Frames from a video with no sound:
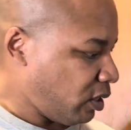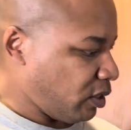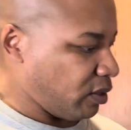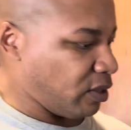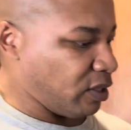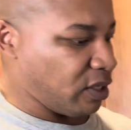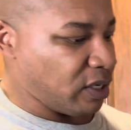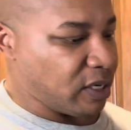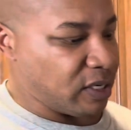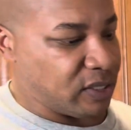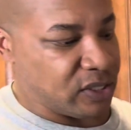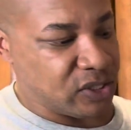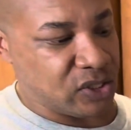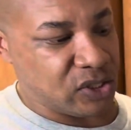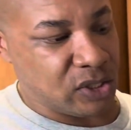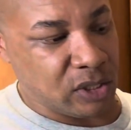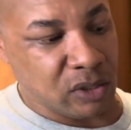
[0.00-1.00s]
the
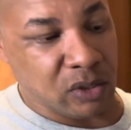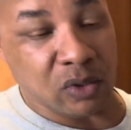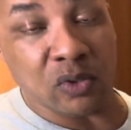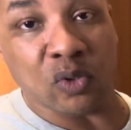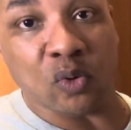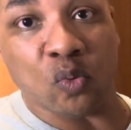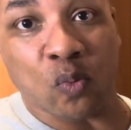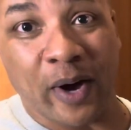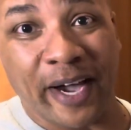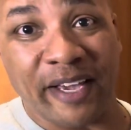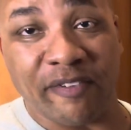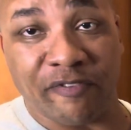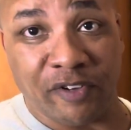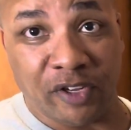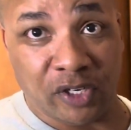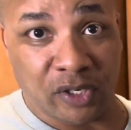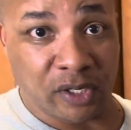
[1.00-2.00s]
distilled white
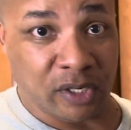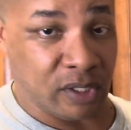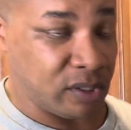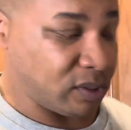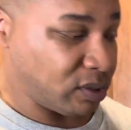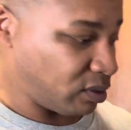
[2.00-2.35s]
vinegar.